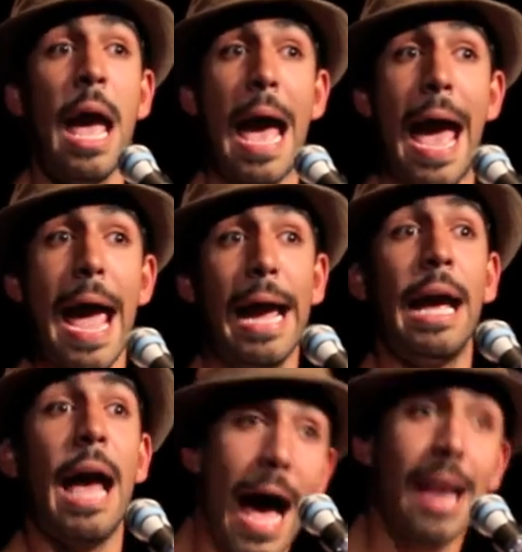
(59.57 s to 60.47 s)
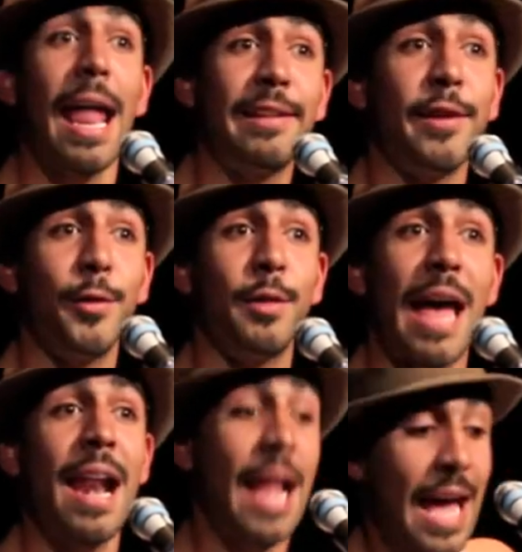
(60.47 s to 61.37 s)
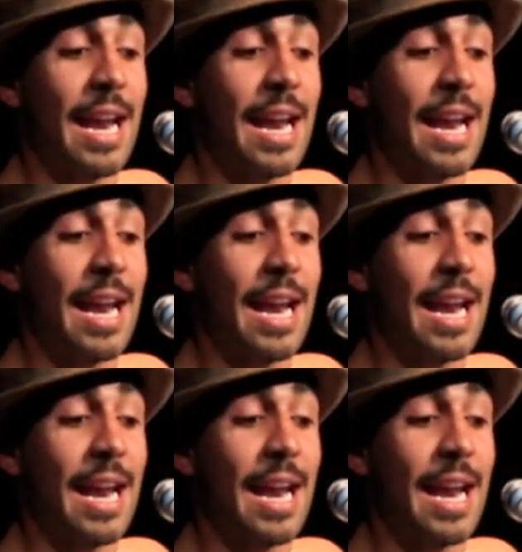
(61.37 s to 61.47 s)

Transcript: Hey, I like to do that,